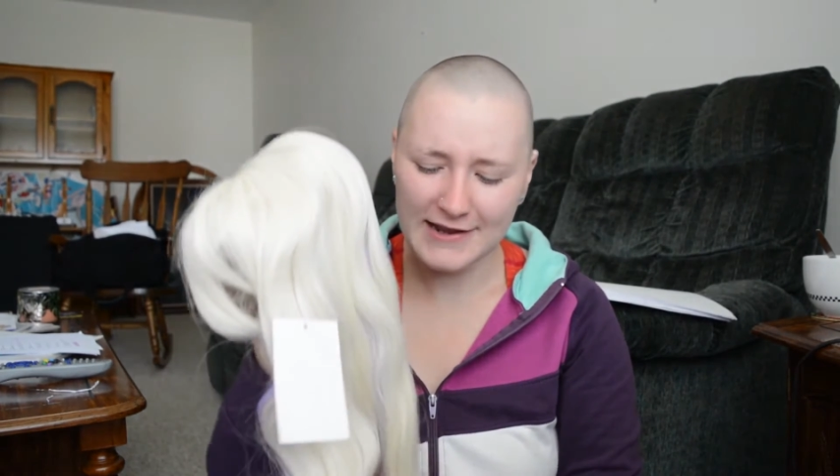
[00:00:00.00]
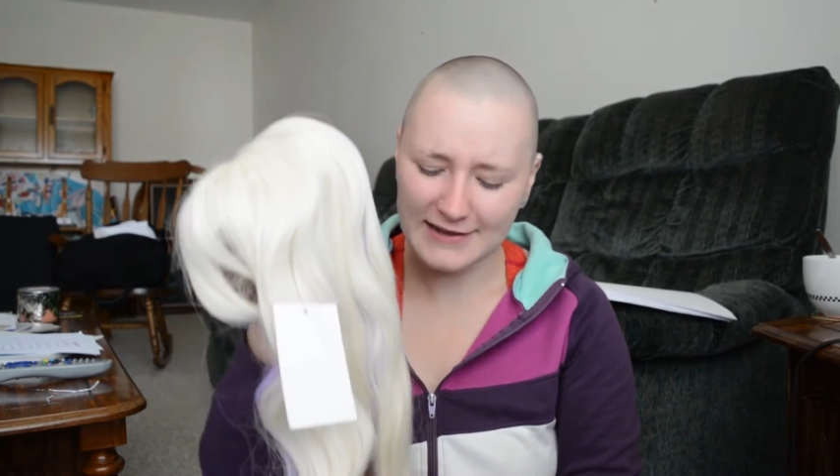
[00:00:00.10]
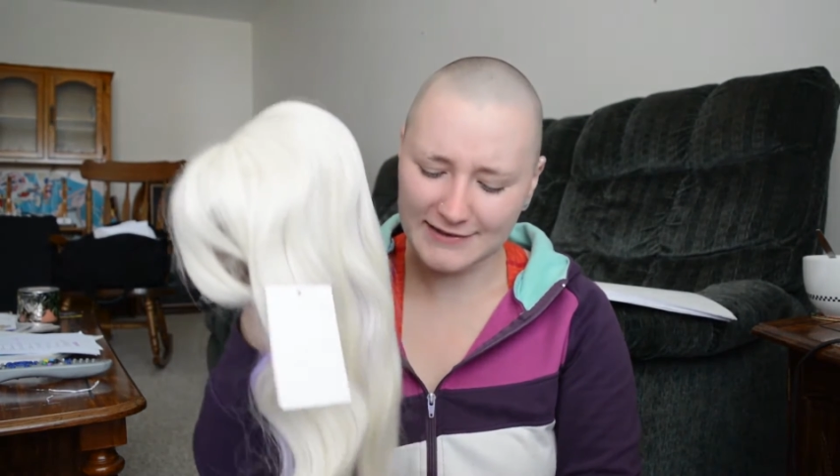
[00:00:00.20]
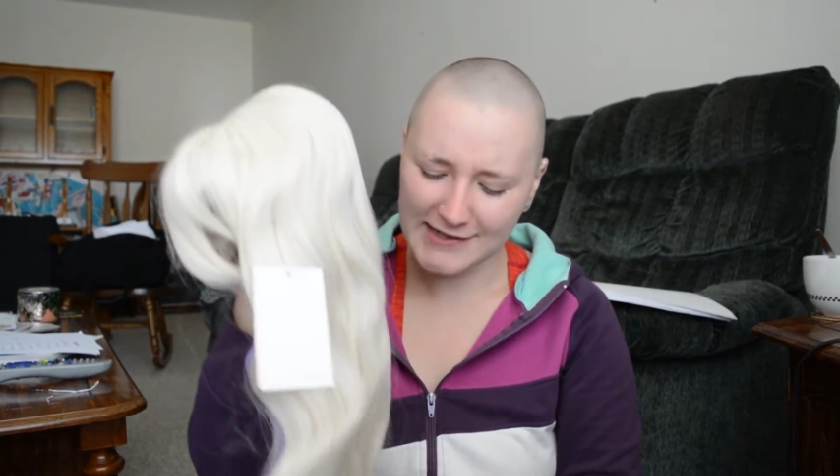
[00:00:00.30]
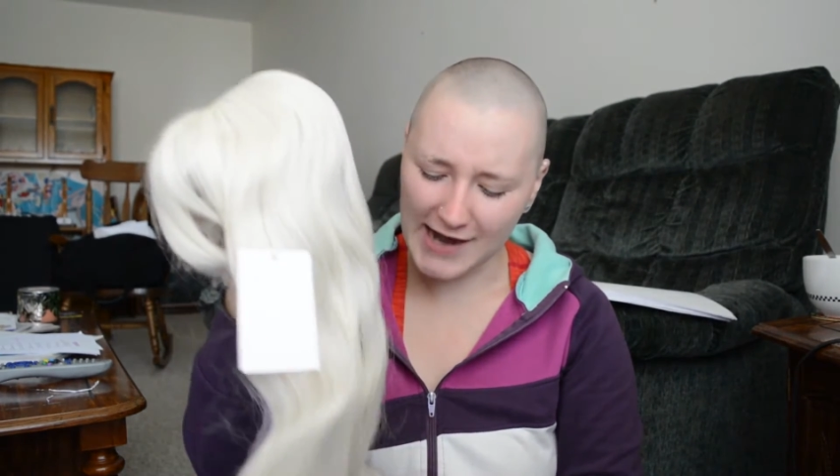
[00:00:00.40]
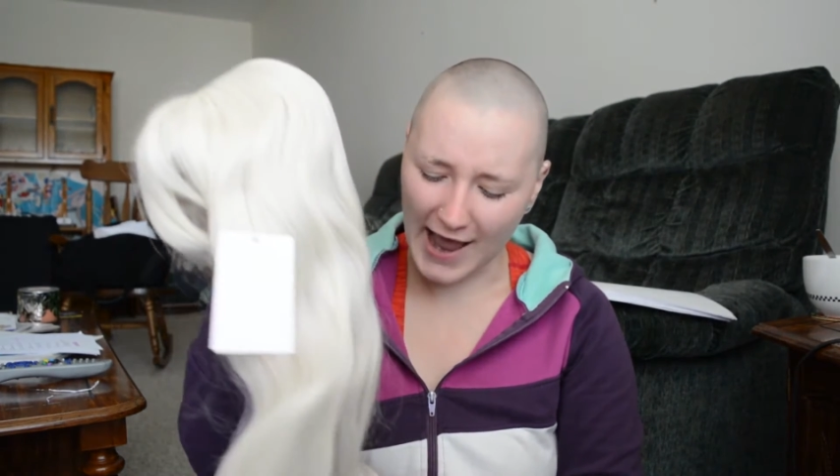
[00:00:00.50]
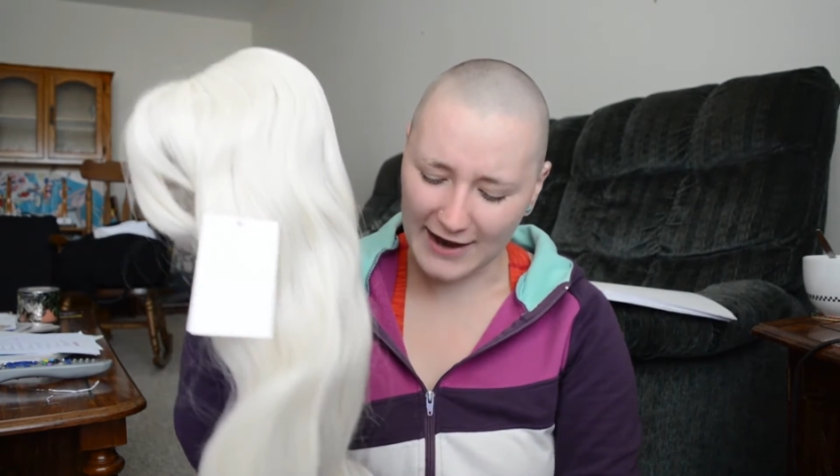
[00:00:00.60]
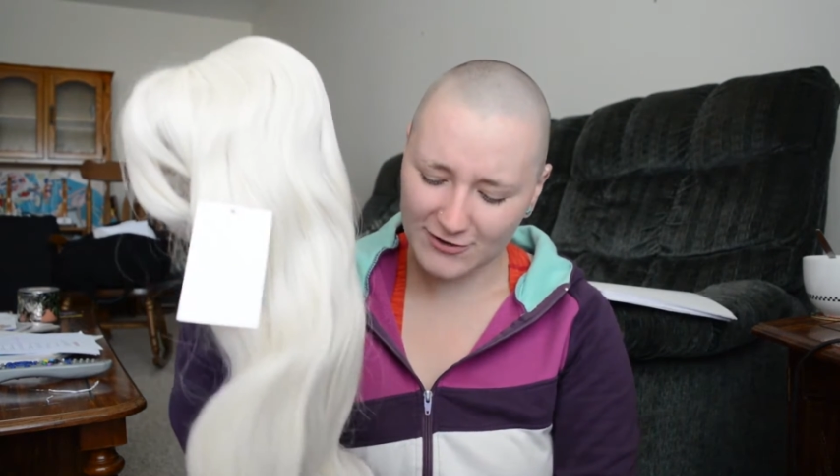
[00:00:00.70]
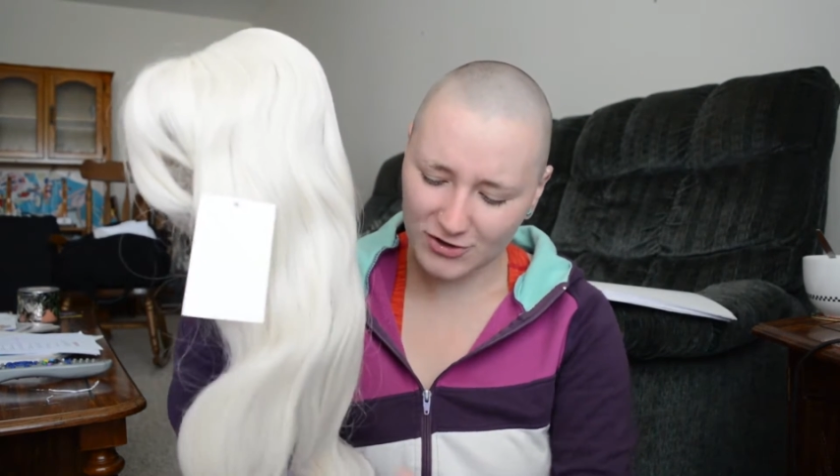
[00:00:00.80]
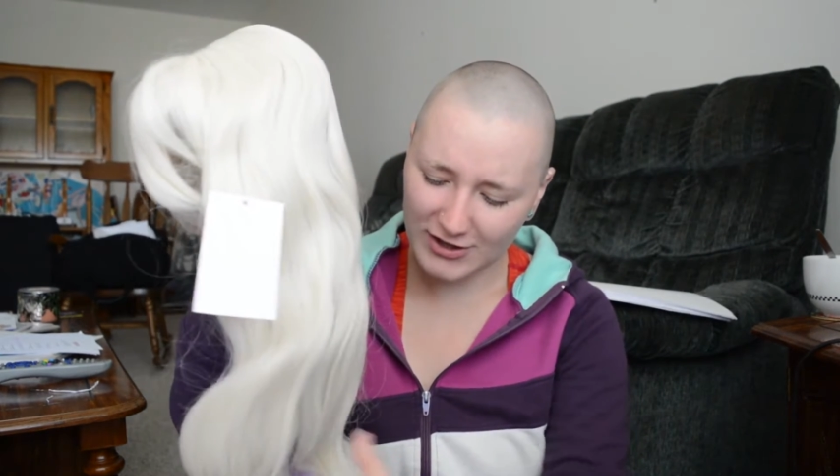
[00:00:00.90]
it is it
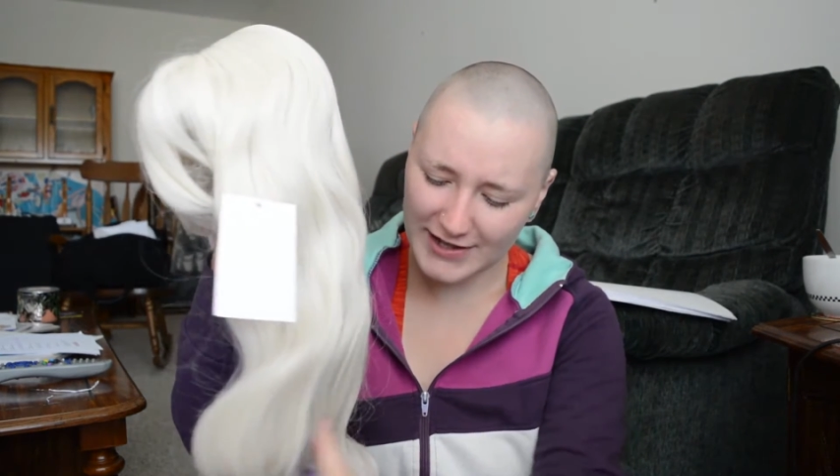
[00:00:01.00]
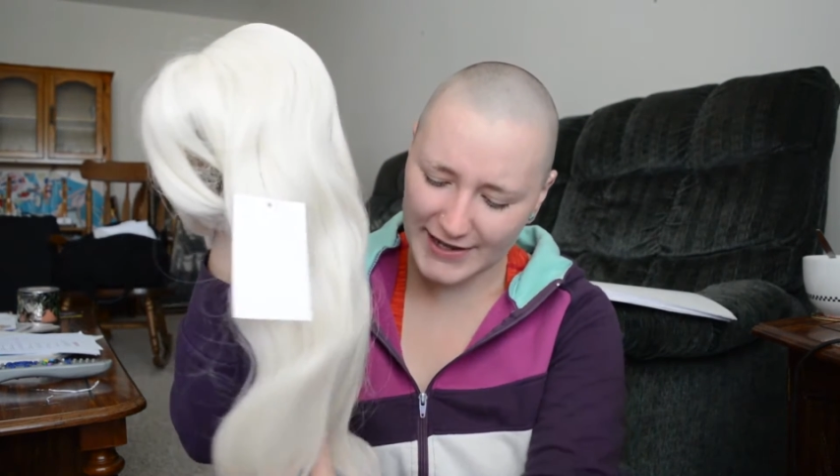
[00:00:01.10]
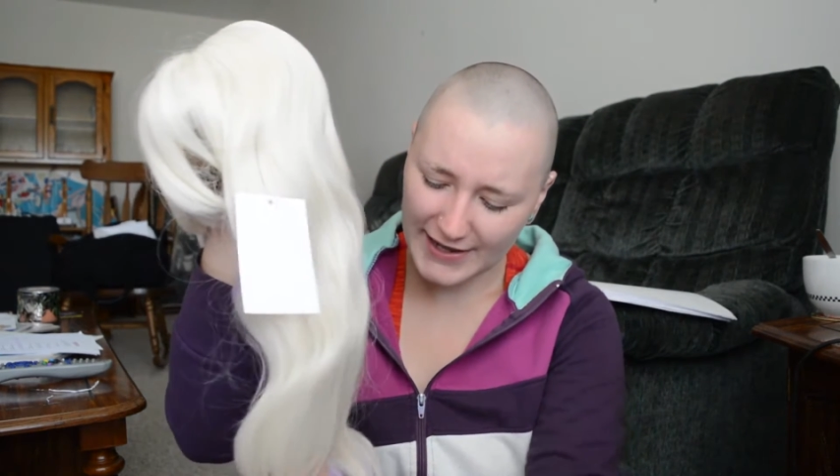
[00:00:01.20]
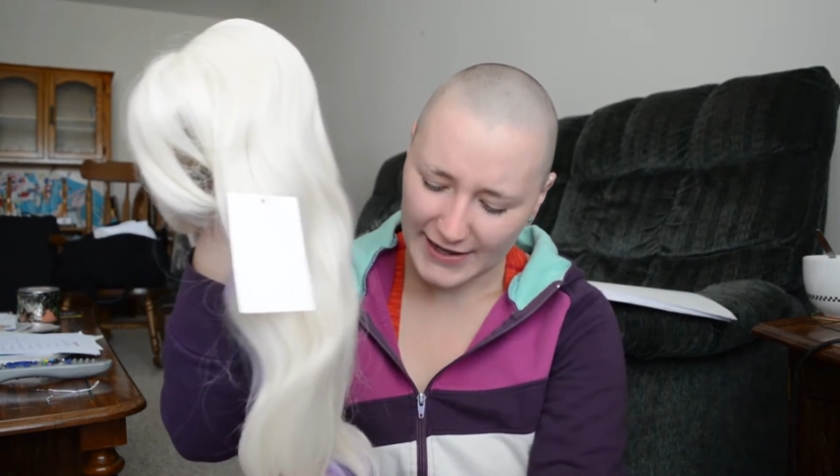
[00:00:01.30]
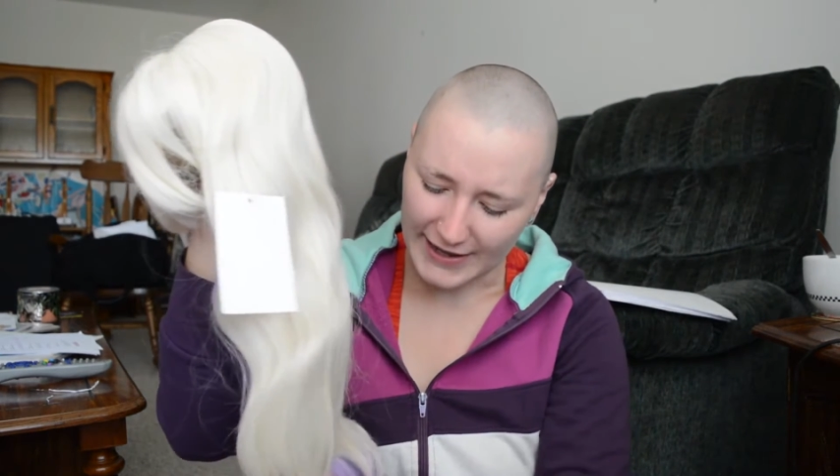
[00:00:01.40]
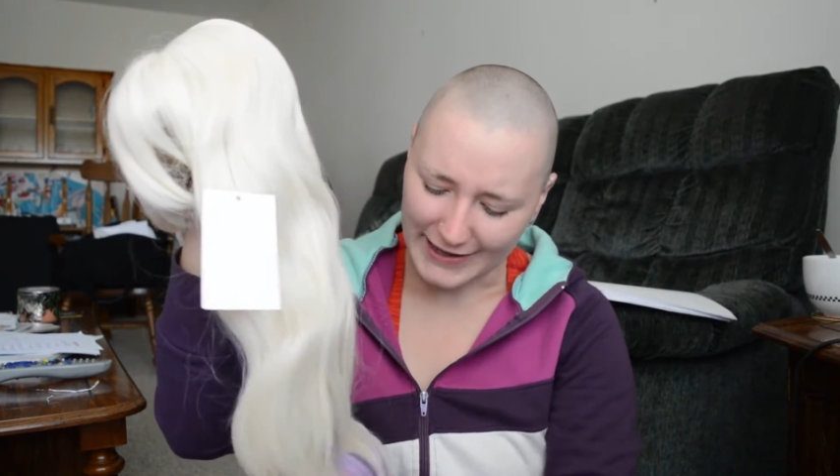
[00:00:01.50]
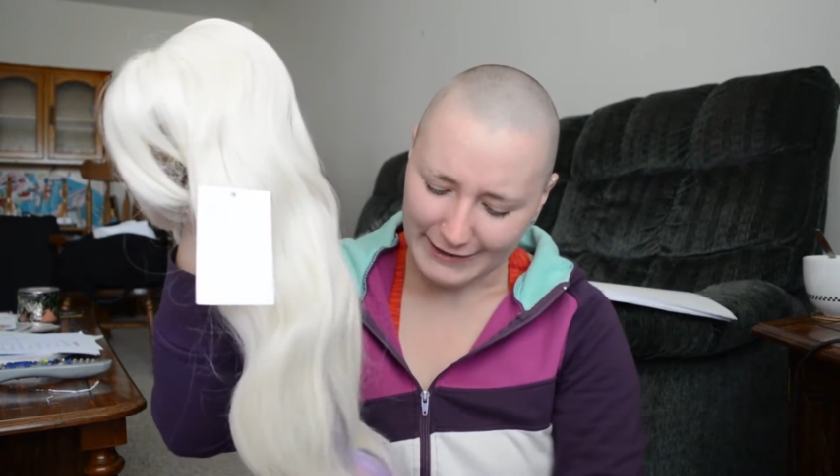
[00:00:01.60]
actually